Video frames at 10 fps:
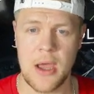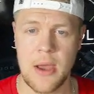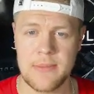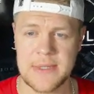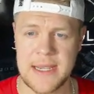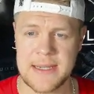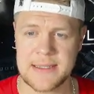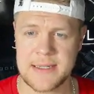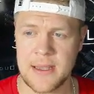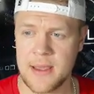
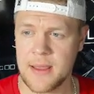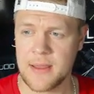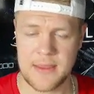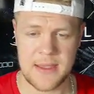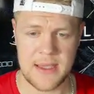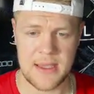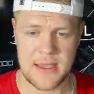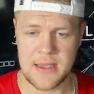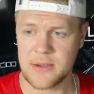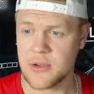update
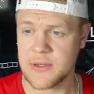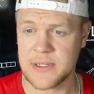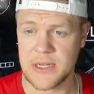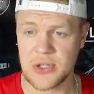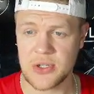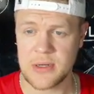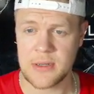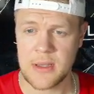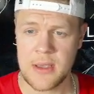the condition.